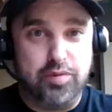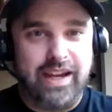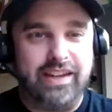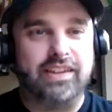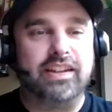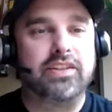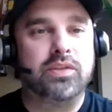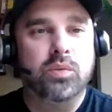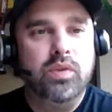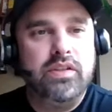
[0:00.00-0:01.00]
the
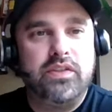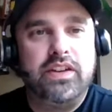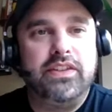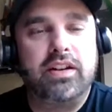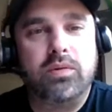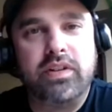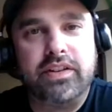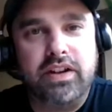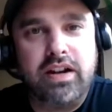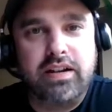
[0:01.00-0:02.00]
Basics, one of the things that I want
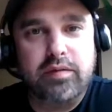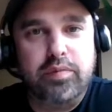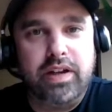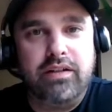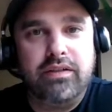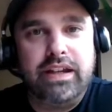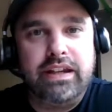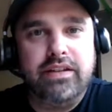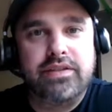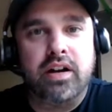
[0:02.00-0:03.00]
to talk about
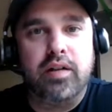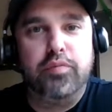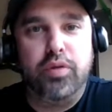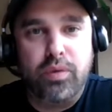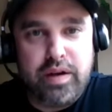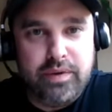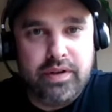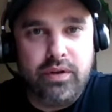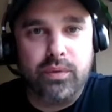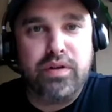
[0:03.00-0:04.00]
is
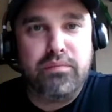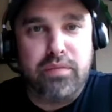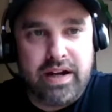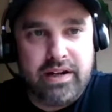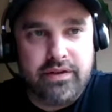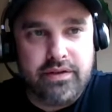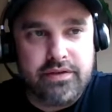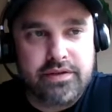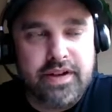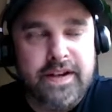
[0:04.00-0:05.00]
appointment
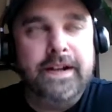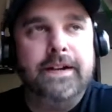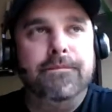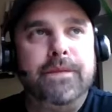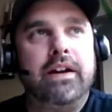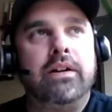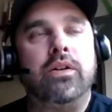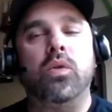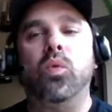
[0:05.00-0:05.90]
reminders. Now,